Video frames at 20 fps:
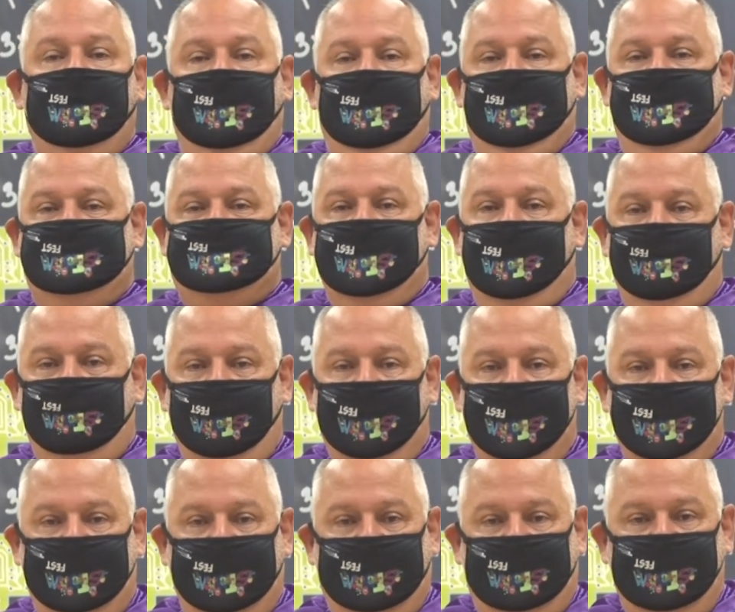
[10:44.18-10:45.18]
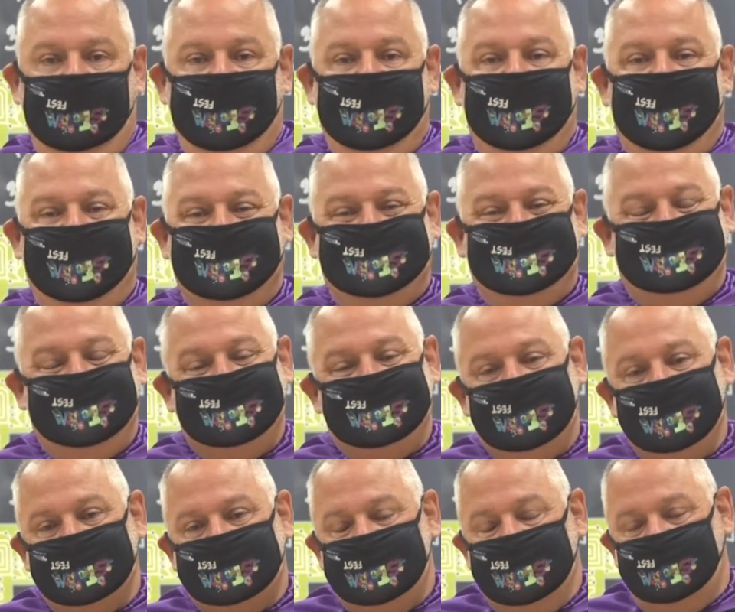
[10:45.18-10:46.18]
It's ironic, as
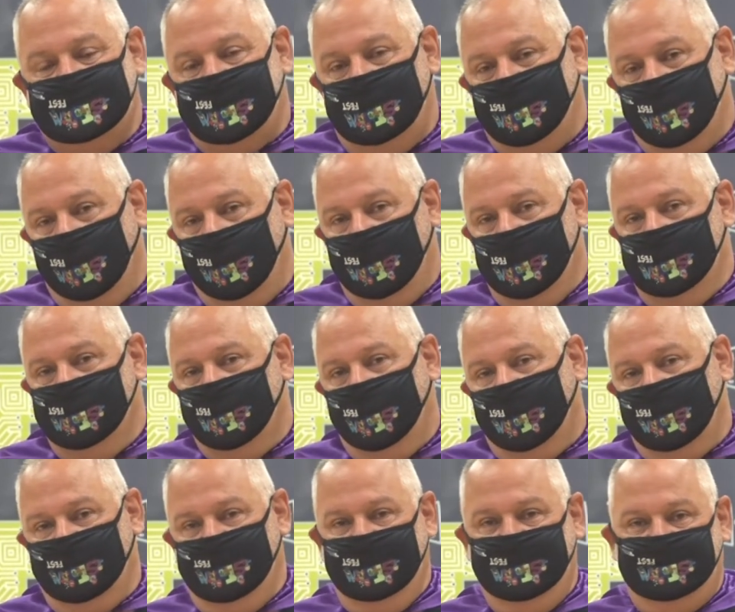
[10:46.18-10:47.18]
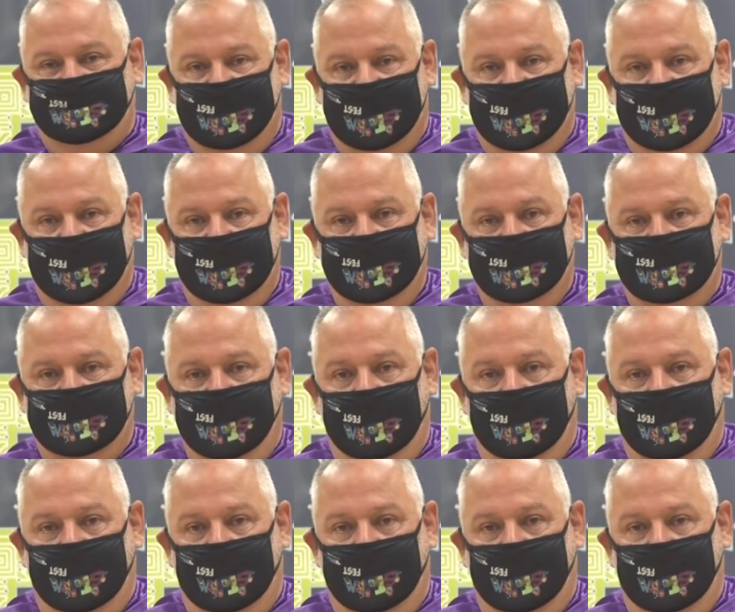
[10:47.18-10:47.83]
statistics are more and more refined